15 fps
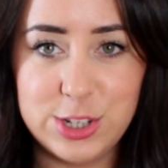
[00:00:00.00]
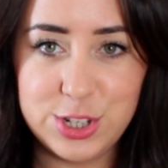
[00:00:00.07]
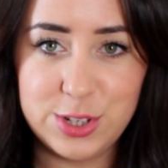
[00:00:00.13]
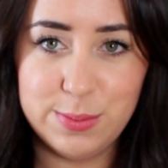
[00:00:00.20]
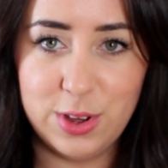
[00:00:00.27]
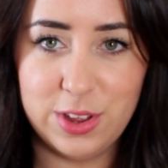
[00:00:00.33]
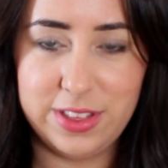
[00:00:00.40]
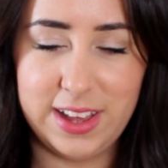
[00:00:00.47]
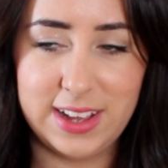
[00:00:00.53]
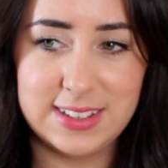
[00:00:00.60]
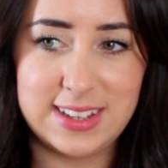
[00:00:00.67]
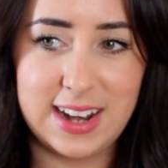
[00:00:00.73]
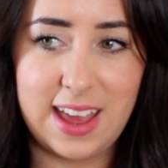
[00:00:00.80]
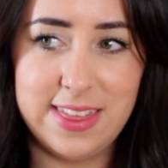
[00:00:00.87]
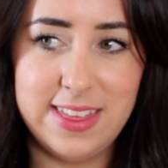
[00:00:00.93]
are two more things
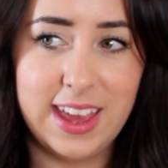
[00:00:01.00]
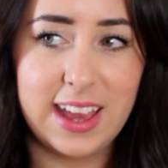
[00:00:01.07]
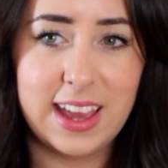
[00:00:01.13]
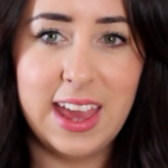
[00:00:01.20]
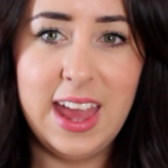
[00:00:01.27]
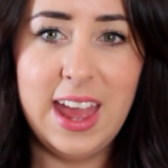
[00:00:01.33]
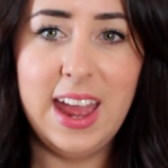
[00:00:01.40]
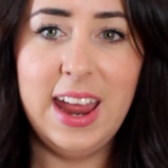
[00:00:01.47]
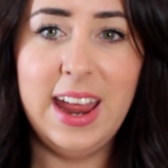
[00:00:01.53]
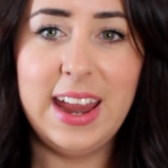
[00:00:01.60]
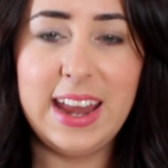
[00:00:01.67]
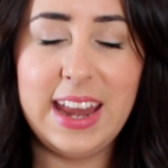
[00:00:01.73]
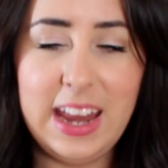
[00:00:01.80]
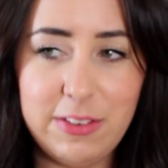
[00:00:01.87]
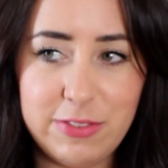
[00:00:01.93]
that I think,
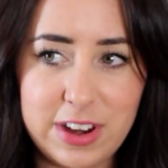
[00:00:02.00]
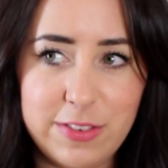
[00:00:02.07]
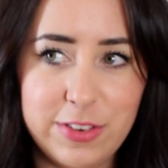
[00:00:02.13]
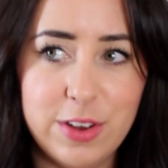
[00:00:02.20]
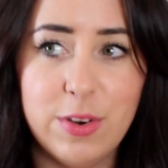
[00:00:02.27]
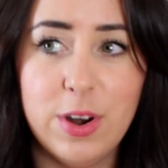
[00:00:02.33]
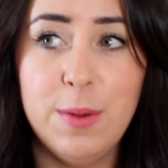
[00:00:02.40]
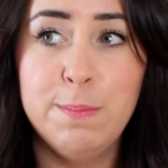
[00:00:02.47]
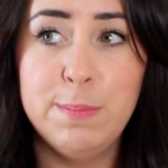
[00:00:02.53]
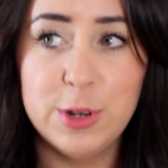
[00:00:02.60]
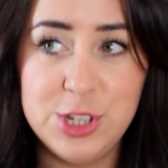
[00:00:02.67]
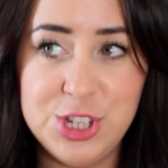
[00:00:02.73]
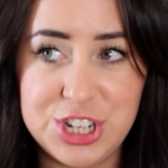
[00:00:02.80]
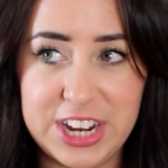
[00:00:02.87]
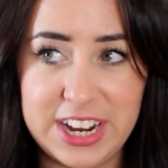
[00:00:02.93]
even if you're on a
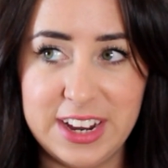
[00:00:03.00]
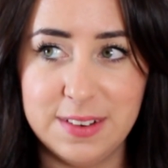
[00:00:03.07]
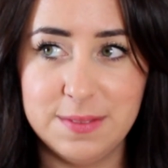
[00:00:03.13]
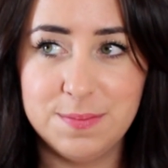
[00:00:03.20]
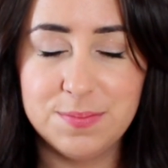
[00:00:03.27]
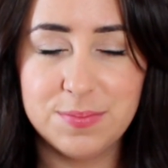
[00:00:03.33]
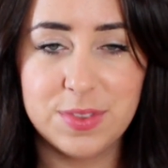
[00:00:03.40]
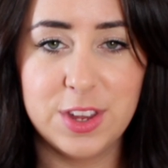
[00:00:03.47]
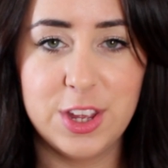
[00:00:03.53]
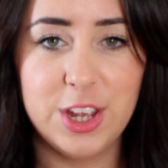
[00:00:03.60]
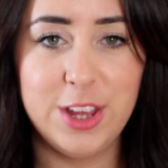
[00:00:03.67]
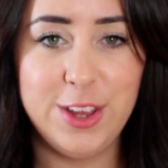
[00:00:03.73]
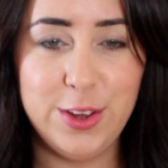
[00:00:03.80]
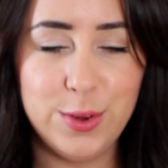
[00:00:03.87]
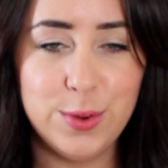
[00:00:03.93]
budget,
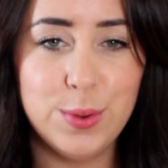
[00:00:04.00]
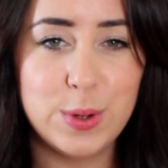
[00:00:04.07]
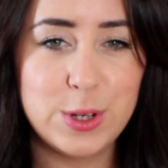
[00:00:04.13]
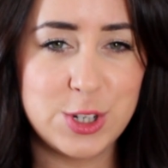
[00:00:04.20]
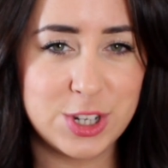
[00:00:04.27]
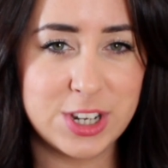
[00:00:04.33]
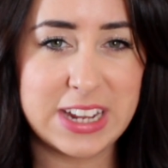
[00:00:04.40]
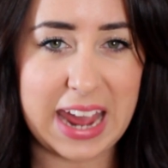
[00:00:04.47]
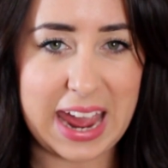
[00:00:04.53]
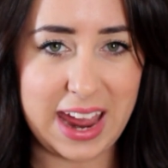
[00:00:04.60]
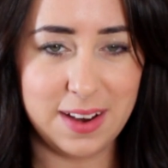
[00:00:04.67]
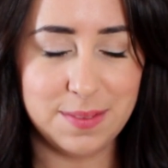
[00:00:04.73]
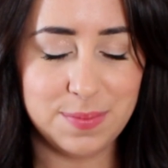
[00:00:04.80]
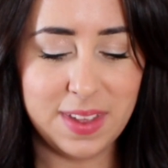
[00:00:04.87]
you should get.